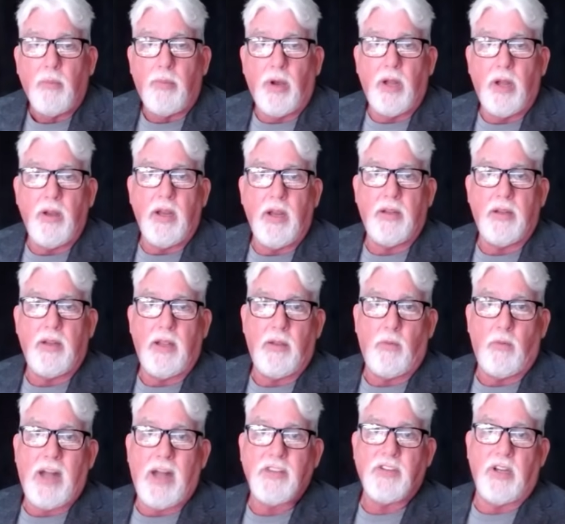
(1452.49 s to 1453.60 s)
But
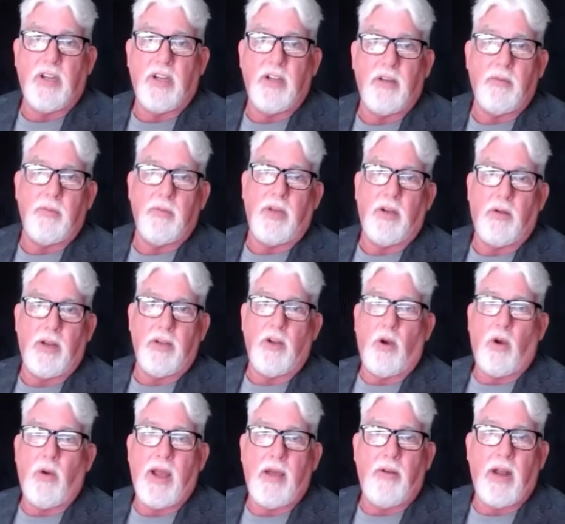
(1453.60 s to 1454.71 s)
at watching it, I know
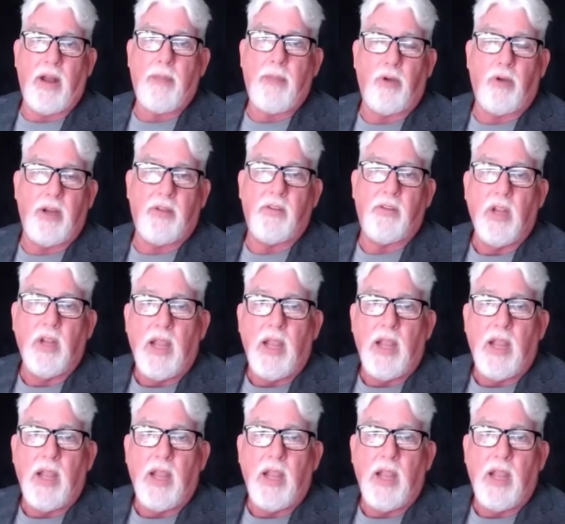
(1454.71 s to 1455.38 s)
how it operates.